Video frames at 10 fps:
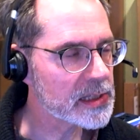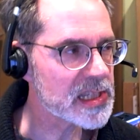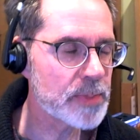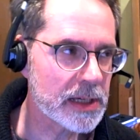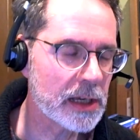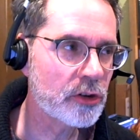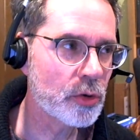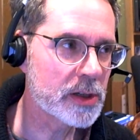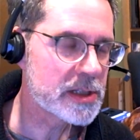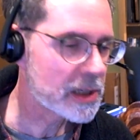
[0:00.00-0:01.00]
is speaking
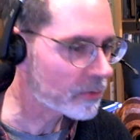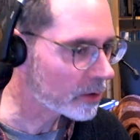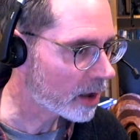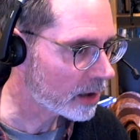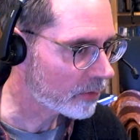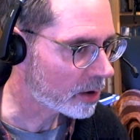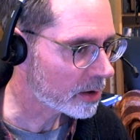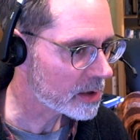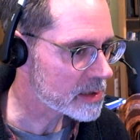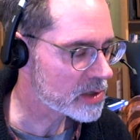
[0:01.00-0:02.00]
to a different kind of
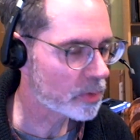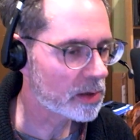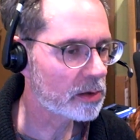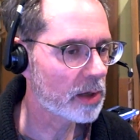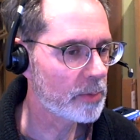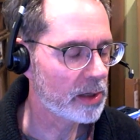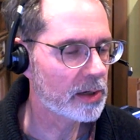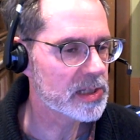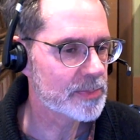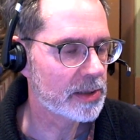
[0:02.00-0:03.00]
audience as well. I mean,
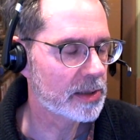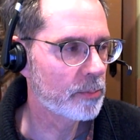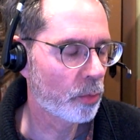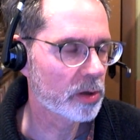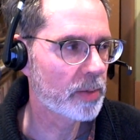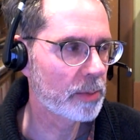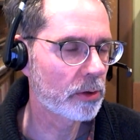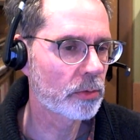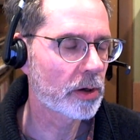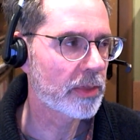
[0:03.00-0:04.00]
it is speaking more to
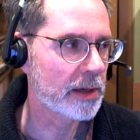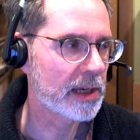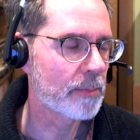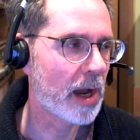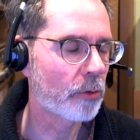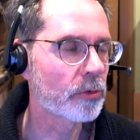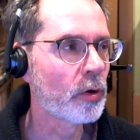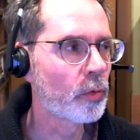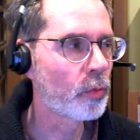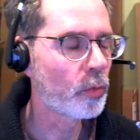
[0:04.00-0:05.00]
people who are thinking about
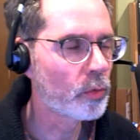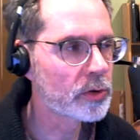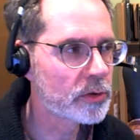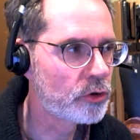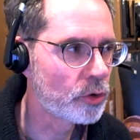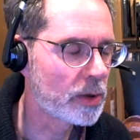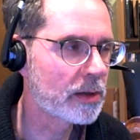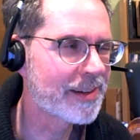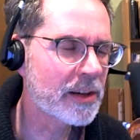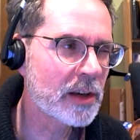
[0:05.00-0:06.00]

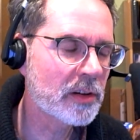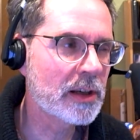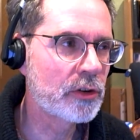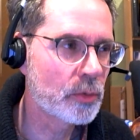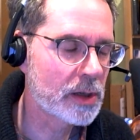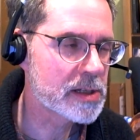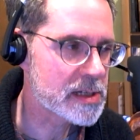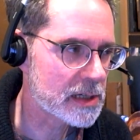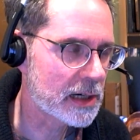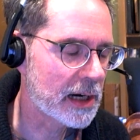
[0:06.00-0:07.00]
doing, not necessarily doing
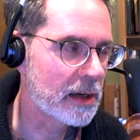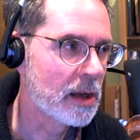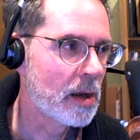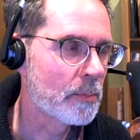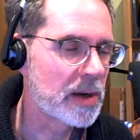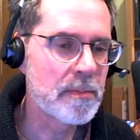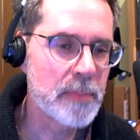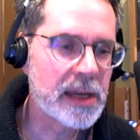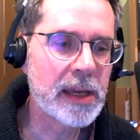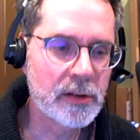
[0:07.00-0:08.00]
design, but
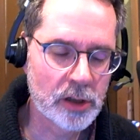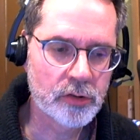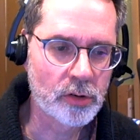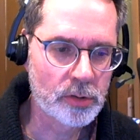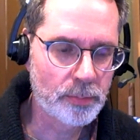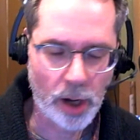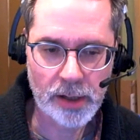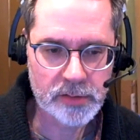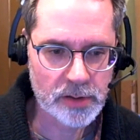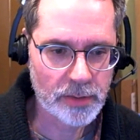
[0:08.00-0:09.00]
making digital
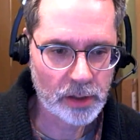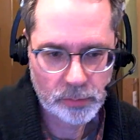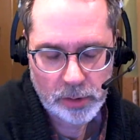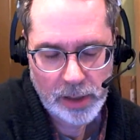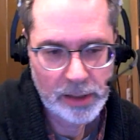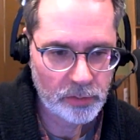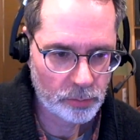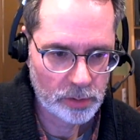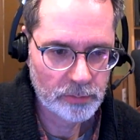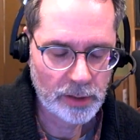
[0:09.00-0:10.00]
products and things, or any
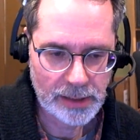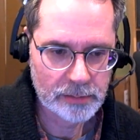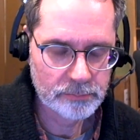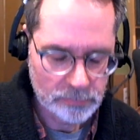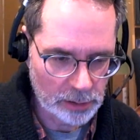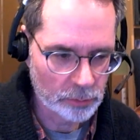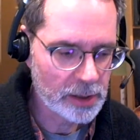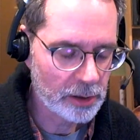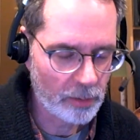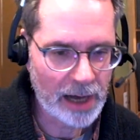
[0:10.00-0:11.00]
sort of like,
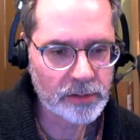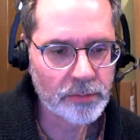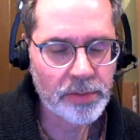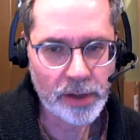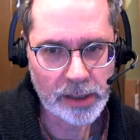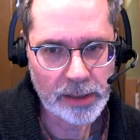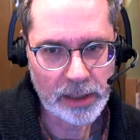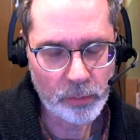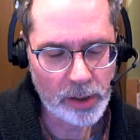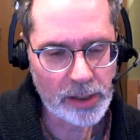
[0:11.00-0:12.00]
interactive thing in
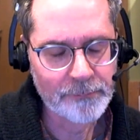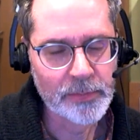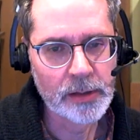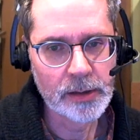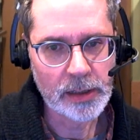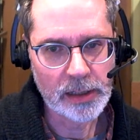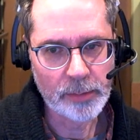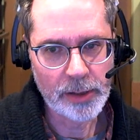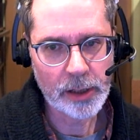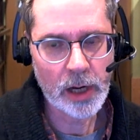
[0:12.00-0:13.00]
any way.
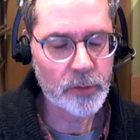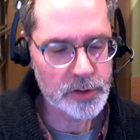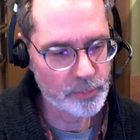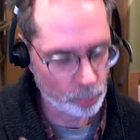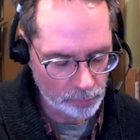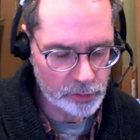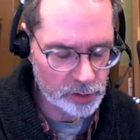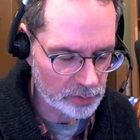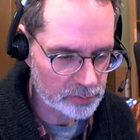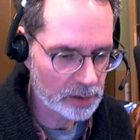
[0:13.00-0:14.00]
And it covers more than
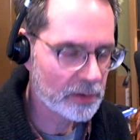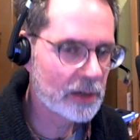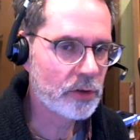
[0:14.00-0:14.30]
just the stuff I've